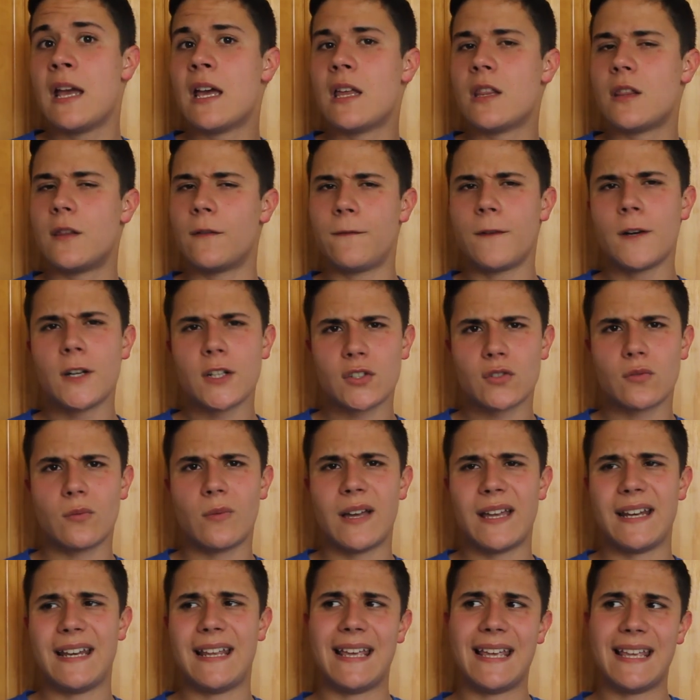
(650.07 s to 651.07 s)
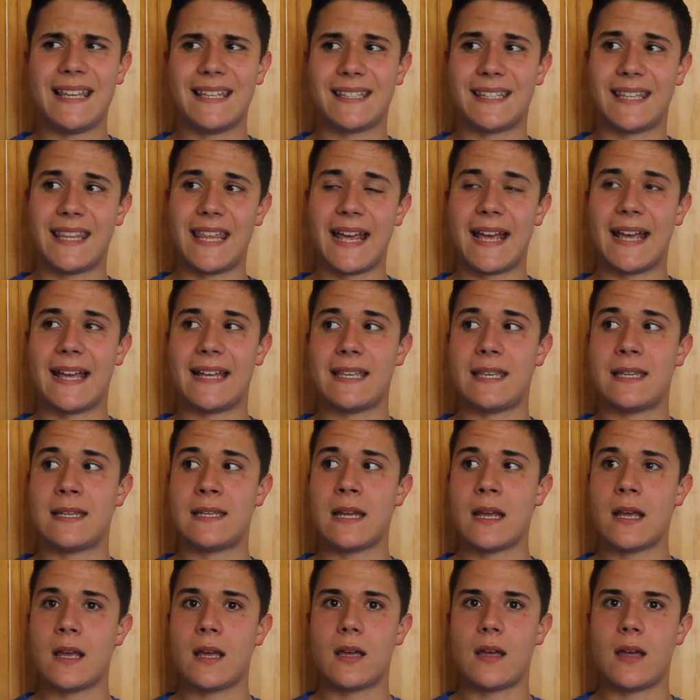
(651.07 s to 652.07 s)
The first one is that
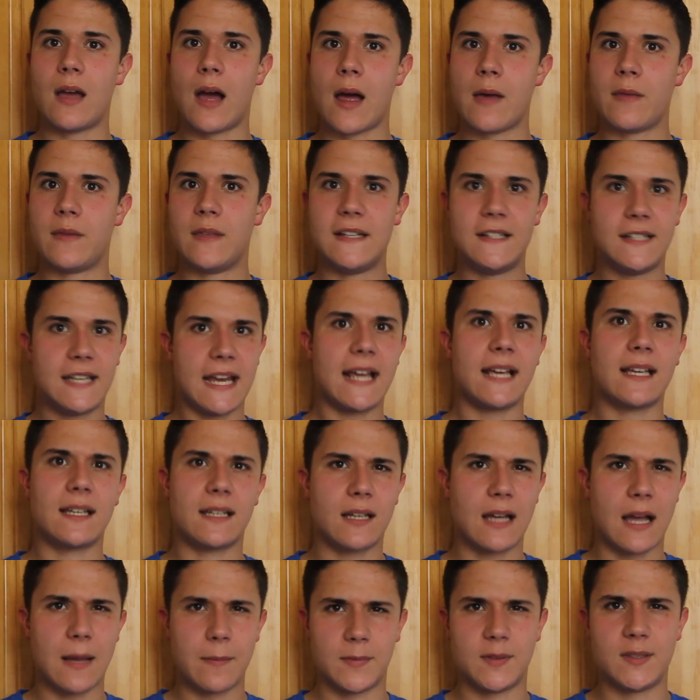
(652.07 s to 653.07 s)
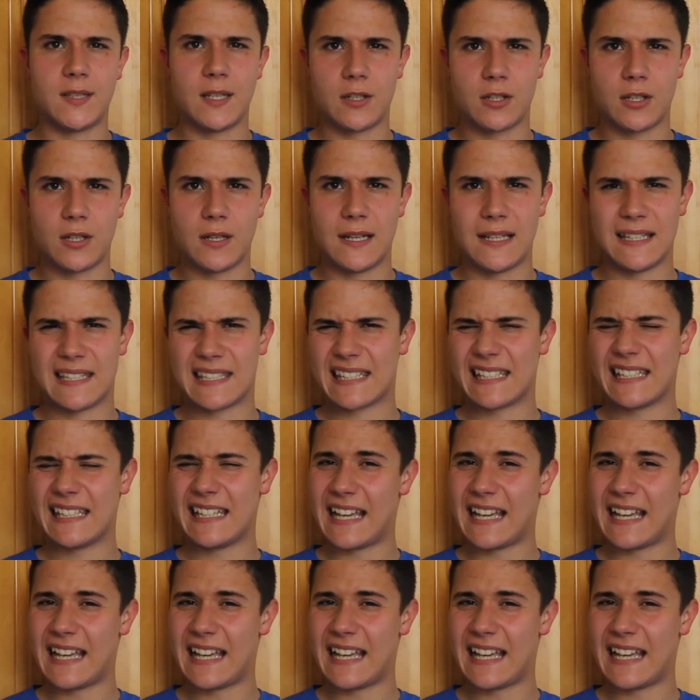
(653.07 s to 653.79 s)
the deck composition is